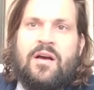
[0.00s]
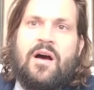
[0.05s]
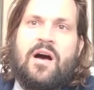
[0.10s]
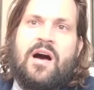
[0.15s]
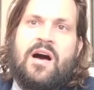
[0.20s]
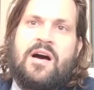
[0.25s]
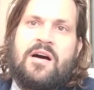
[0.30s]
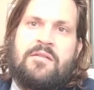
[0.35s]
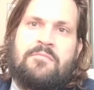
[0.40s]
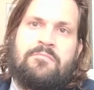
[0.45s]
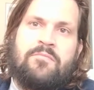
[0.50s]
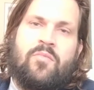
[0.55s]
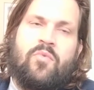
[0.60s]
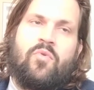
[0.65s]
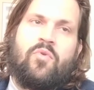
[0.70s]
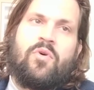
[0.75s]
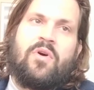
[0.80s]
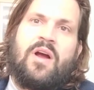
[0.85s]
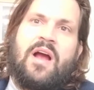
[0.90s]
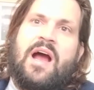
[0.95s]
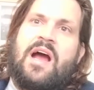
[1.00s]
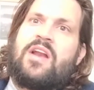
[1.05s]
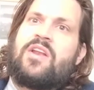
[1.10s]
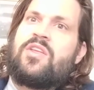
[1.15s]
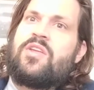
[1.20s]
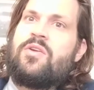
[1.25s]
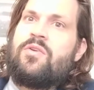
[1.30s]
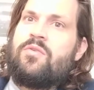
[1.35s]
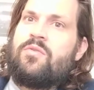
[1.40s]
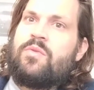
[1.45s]
Or how do
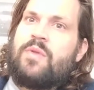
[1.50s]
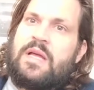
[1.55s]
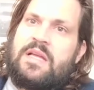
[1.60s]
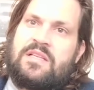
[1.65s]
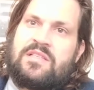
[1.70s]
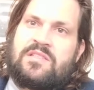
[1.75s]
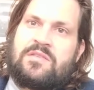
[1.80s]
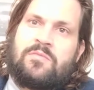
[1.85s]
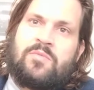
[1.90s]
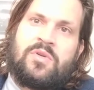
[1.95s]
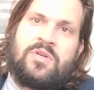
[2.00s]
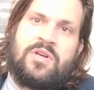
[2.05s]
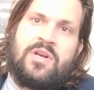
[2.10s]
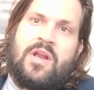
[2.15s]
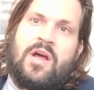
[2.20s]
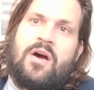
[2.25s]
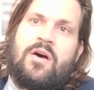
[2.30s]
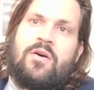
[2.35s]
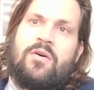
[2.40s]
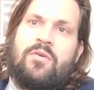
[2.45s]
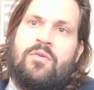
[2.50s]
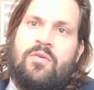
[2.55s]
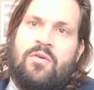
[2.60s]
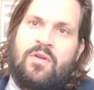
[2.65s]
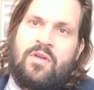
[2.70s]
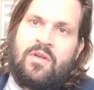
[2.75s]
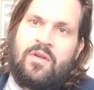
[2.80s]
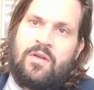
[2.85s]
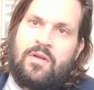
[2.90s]
you let someone know